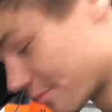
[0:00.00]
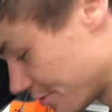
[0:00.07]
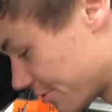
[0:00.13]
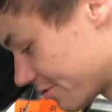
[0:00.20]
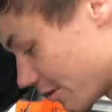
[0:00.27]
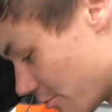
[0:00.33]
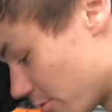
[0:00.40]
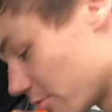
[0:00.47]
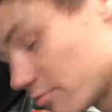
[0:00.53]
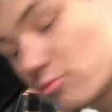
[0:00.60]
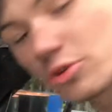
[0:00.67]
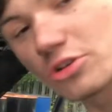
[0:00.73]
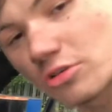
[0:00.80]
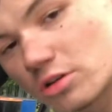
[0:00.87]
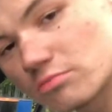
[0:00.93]
So
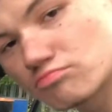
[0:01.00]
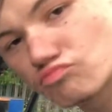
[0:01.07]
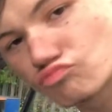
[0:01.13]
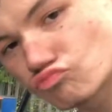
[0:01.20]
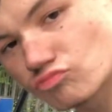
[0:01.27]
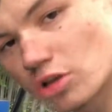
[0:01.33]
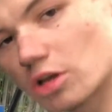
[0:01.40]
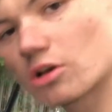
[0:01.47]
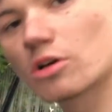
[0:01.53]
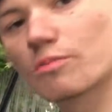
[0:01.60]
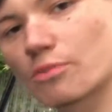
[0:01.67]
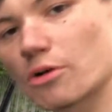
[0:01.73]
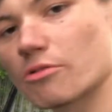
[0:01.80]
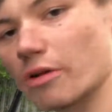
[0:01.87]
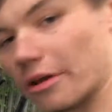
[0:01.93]
we're doing good
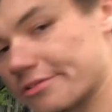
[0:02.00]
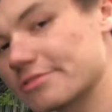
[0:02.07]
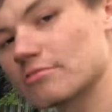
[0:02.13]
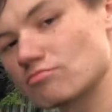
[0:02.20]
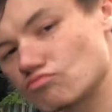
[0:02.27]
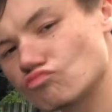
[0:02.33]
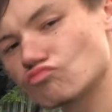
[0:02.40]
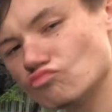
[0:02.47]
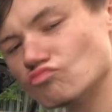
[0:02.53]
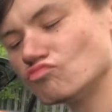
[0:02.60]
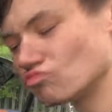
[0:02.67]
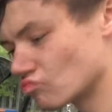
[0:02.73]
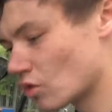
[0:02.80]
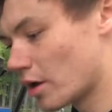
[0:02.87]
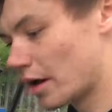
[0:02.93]
progress.
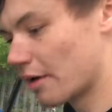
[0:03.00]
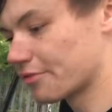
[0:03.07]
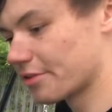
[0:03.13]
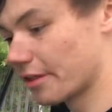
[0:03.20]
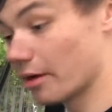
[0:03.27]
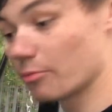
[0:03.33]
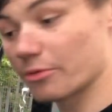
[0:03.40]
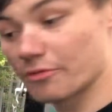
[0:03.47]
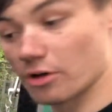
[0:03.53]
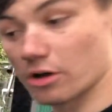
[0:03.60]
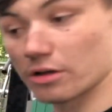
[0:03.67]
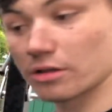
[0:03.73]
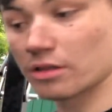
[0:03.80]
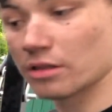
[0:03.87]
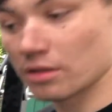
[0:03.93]
After that, we've
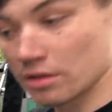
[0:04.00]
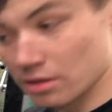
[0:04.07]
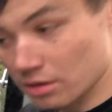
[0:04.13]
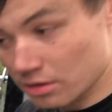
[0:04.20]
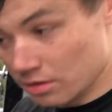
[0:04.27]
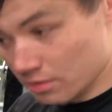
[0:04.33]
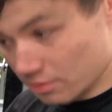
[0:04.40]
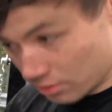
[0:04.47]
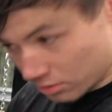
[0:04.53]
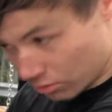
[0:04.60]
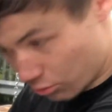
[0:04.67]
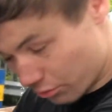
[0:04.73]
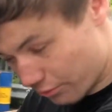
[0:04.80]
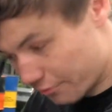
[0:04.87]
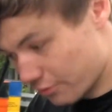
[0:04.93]
got
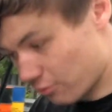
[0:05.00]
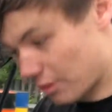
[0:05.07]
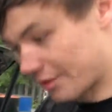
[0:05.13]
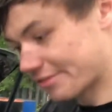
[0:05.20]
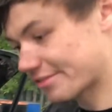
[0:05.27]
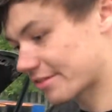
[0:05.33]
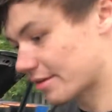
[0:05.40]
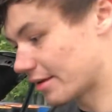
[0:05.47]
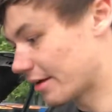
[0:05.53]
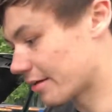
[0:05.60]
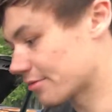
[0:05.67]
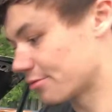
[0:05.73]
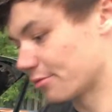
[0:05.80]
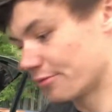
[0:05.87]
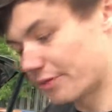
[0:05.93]
all the fuel lines to
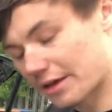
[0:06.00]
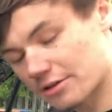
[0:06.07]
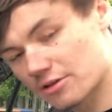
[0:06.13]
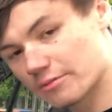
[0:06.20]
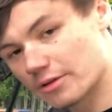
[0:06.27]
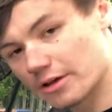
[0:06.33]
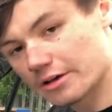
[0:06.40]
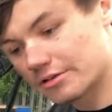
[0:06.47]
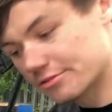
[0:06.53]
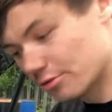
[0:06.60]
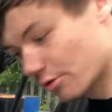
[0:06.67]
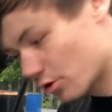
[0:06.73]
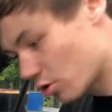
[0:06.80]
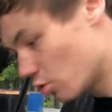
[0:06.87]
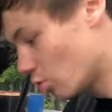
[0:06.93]
connect, all the vacuum lines, all
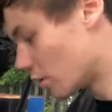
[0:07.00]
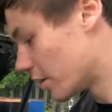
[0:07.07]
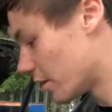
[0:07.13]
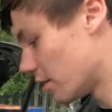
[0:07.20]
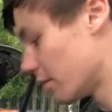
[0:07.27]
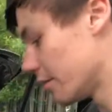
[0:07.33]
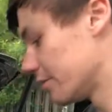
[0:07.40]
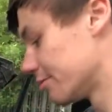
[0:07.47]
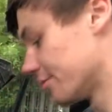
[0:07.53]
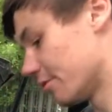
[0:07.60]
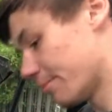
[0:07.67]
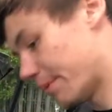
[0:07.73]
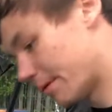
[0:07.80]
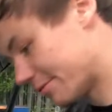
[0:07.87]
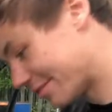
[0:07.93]
the coolant lines, all the
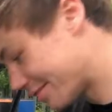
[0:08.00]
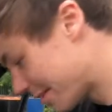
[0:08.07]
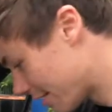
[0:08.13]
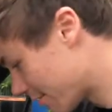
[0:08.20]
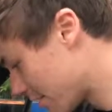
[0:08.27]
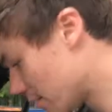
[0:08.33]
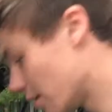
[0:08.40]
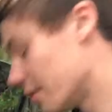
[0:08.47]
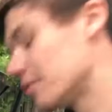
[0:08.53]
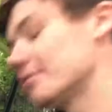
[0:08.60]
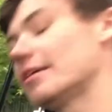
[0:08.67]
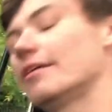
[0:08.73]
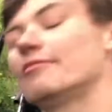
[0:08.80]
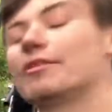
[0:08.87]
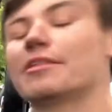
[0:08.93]
power steering lines,
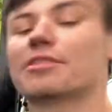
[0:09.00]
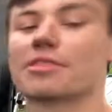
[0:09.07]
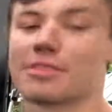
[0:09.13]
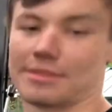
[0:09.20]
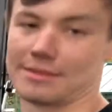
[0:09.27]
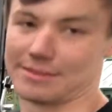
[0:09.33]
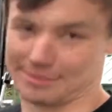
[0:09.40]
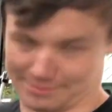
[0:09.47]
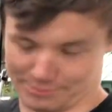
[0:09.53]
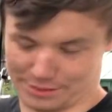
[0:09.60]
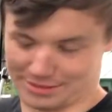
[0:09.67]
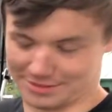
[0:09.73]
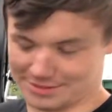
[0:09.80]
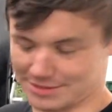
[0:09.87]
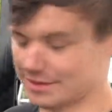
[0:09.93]
everything
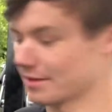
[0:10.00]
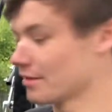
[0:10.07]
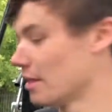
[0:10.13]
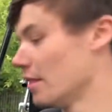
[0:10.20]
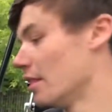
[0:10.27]
basically.